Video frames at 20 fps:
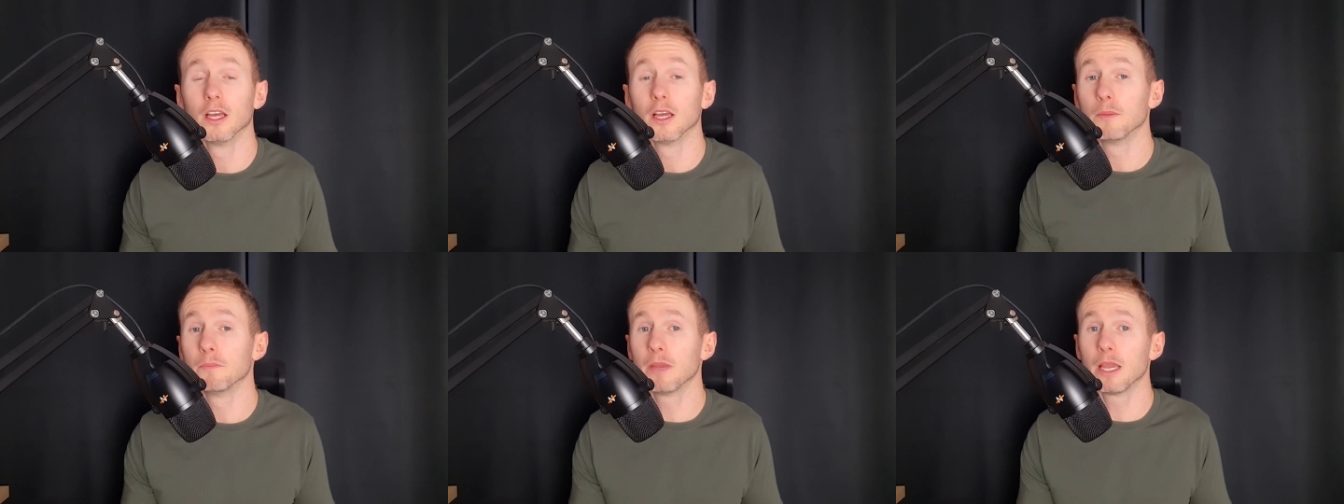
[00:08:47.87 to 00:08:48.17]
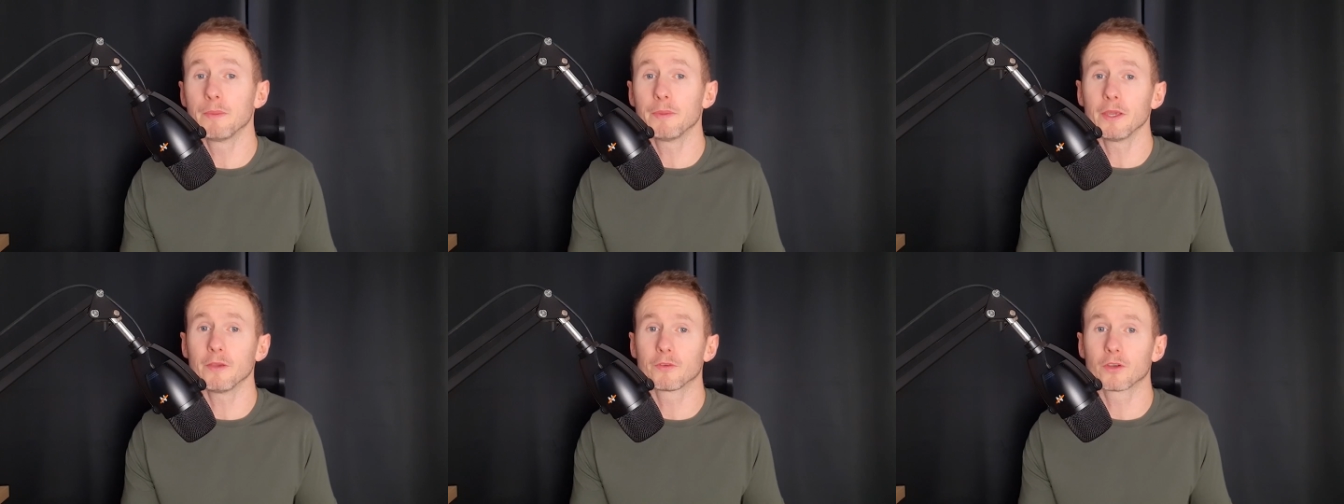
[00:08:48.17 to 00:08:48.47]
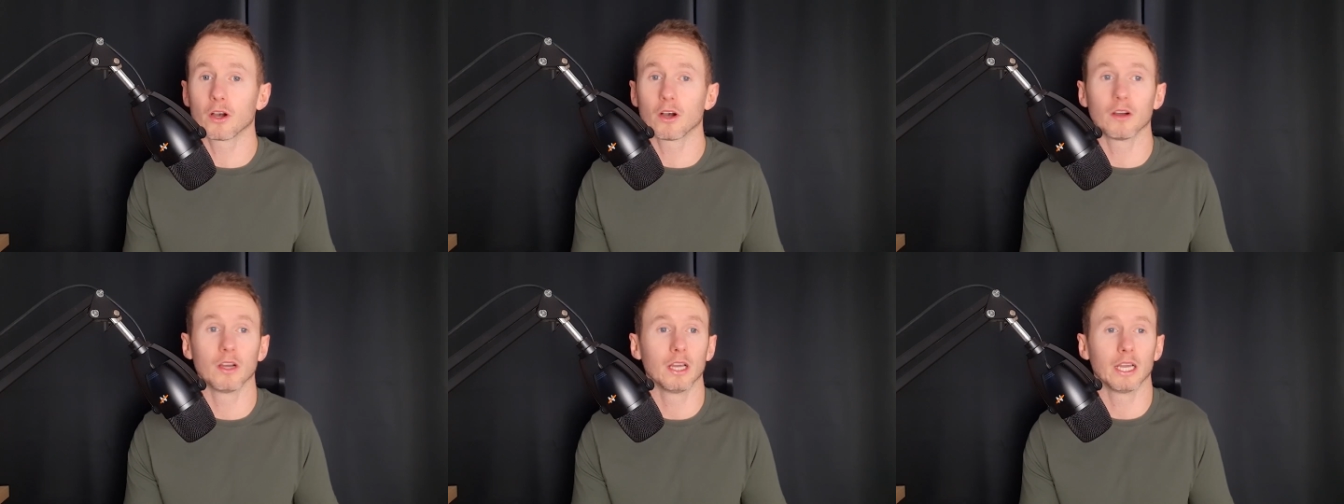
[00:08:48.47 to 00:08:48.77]
Maybe you've
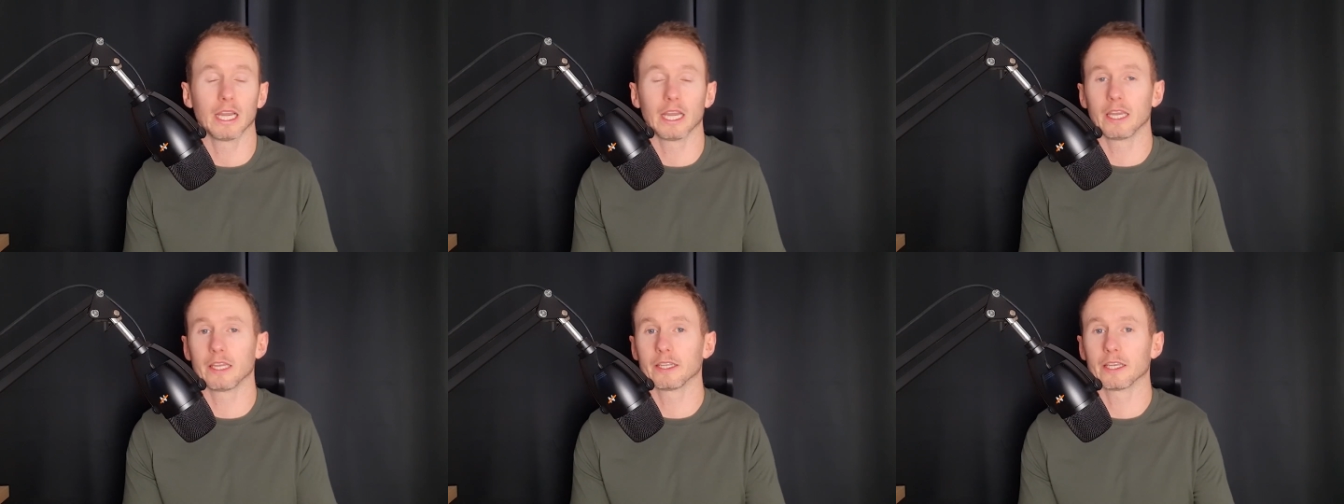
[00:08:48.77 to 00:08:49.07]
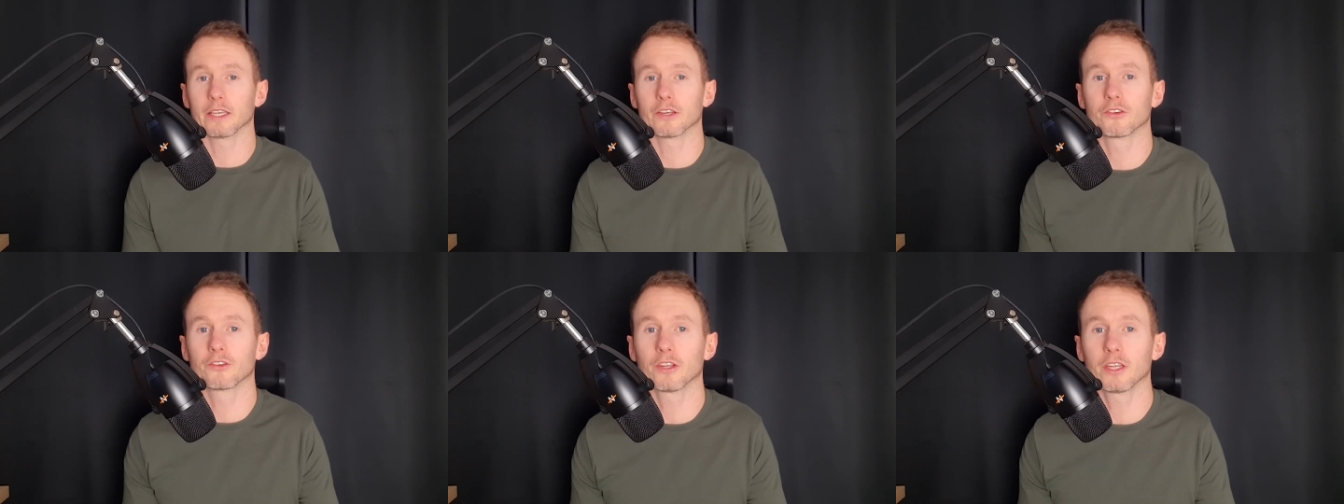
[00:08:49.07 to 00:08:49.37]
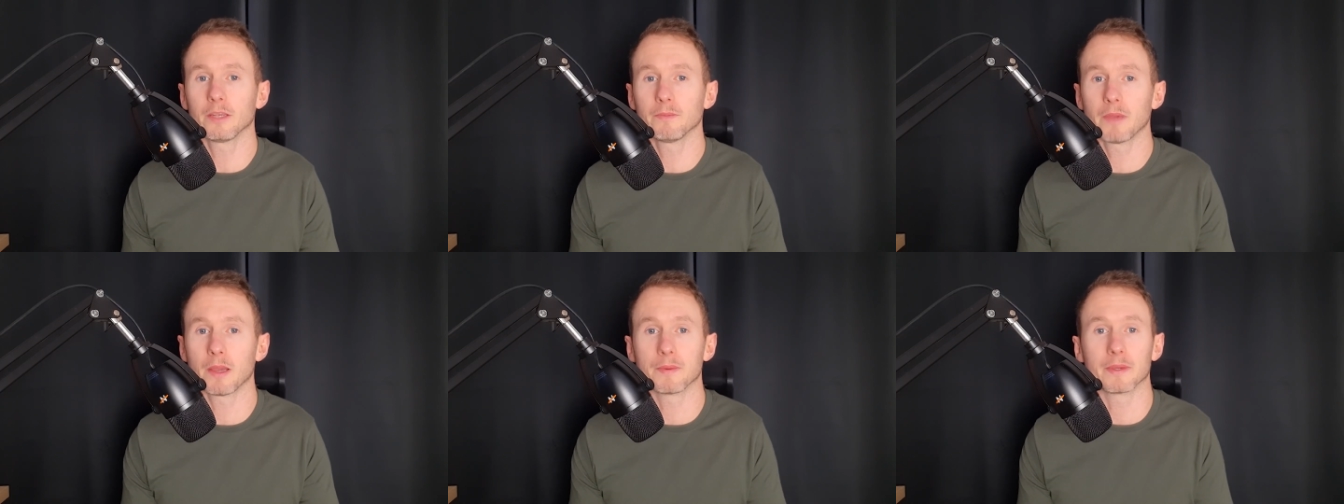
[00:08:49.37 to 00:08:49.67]
got
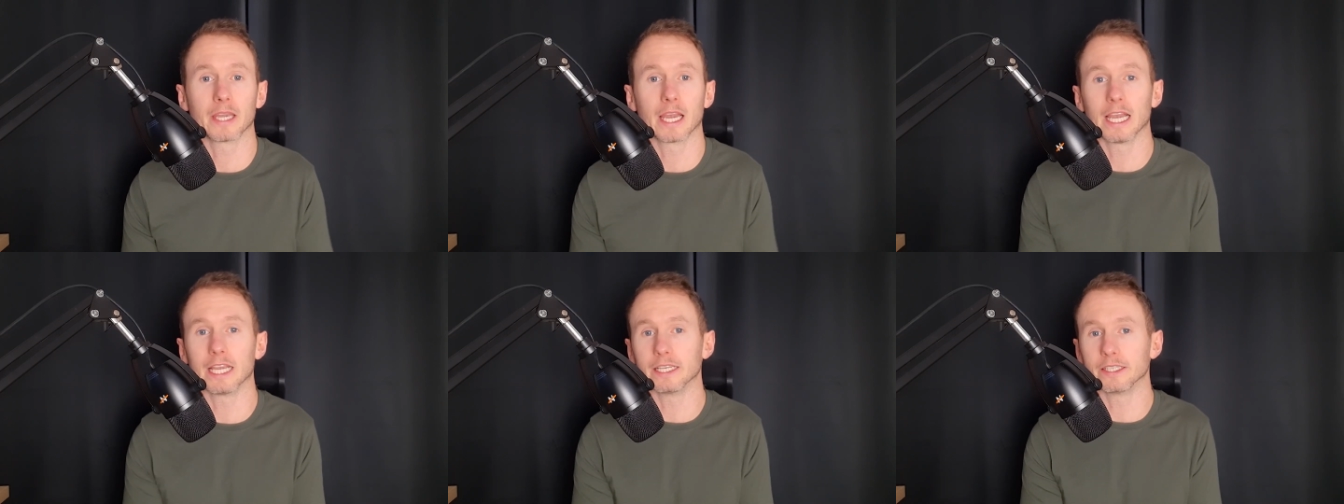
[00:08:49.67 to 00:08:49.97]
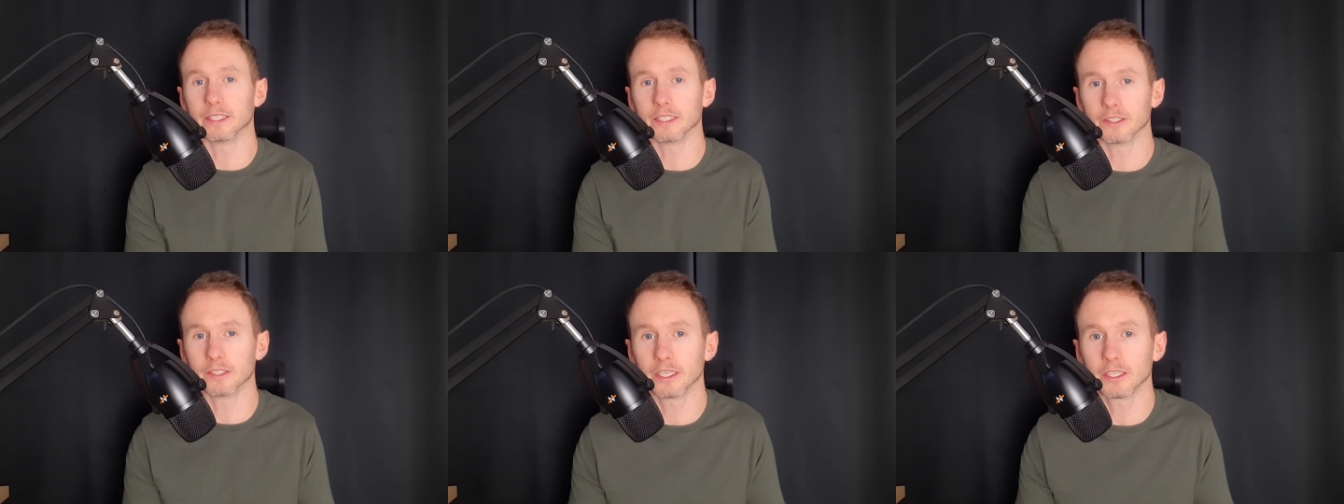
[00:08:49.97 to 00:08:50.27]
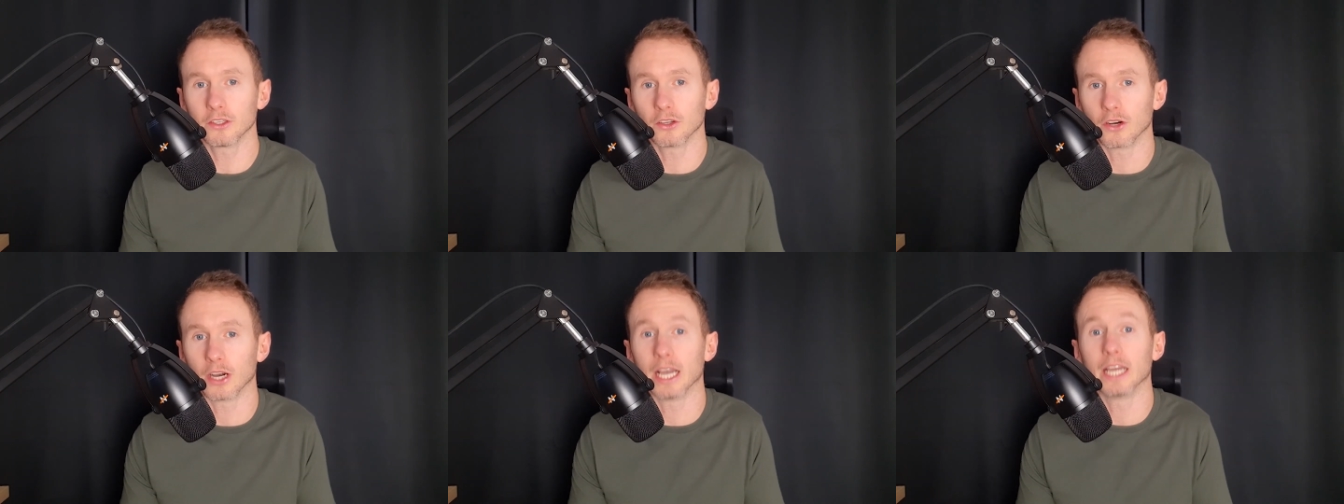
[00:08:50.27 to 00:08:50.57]
ADHD, maybe ADD,
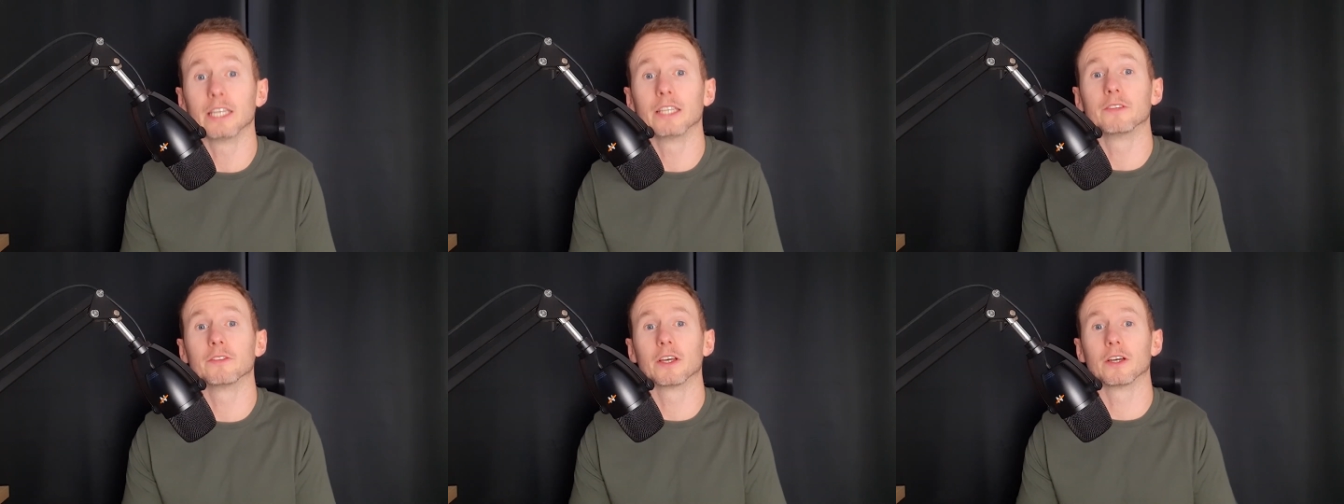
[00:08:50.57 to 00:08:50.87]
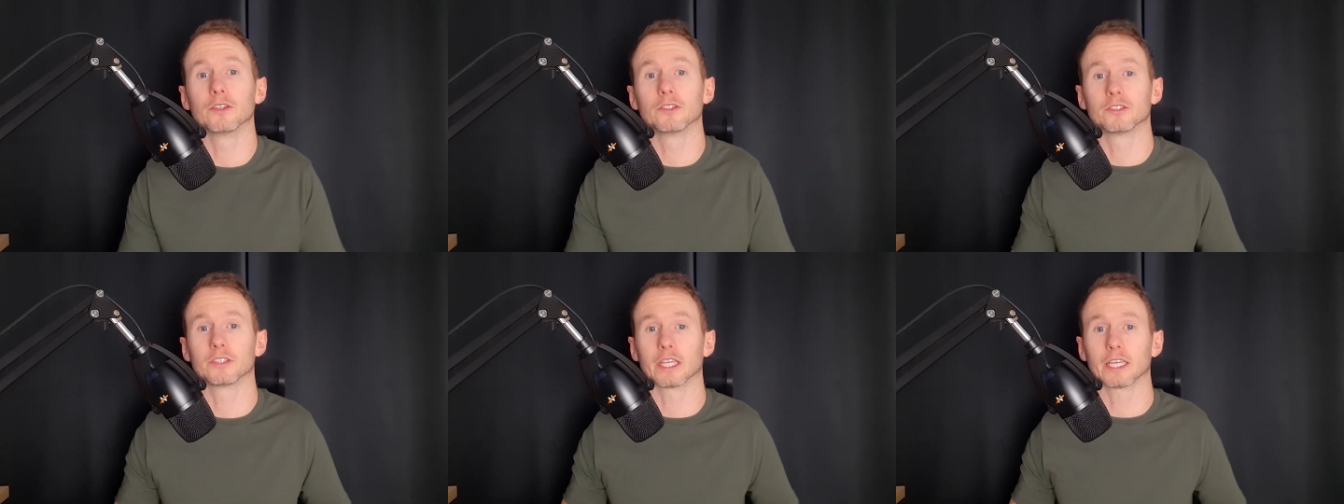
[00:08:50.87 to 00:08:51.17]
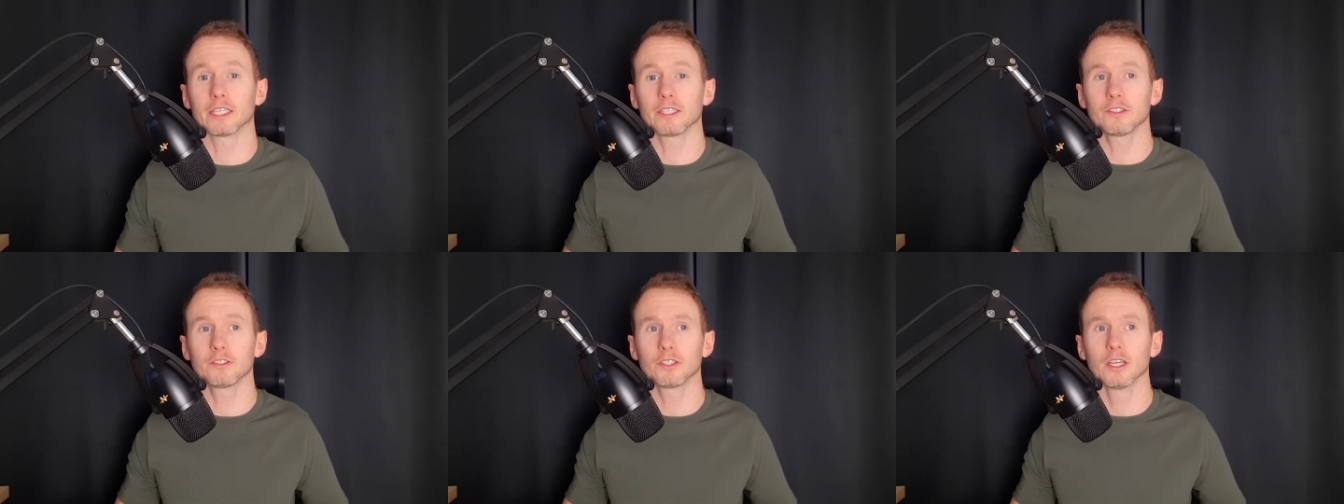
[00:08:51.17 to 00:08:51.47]
or any of those
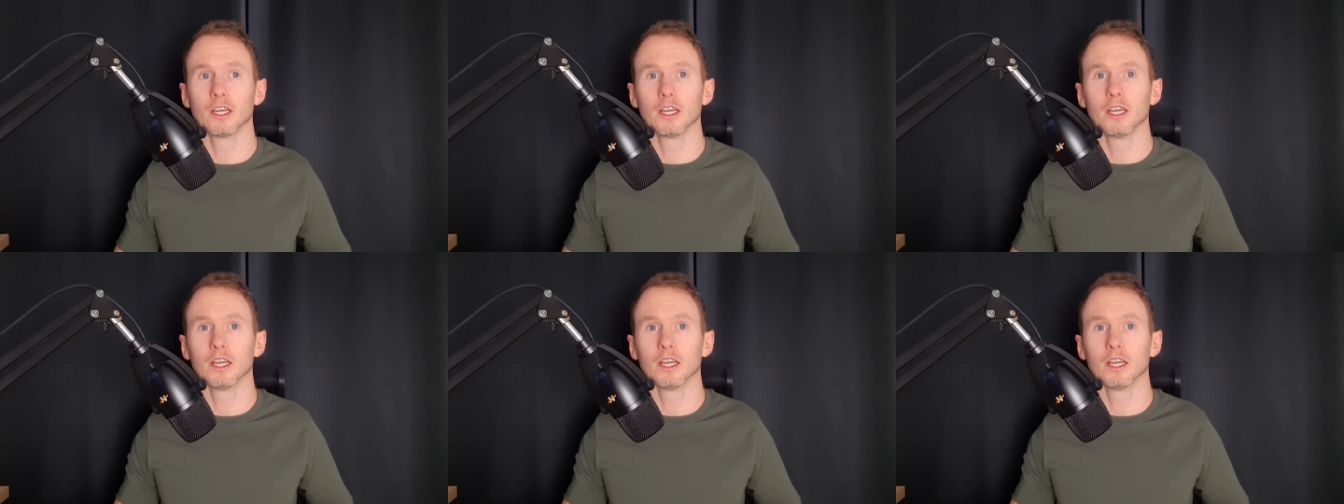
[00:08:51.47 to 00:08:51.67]
things.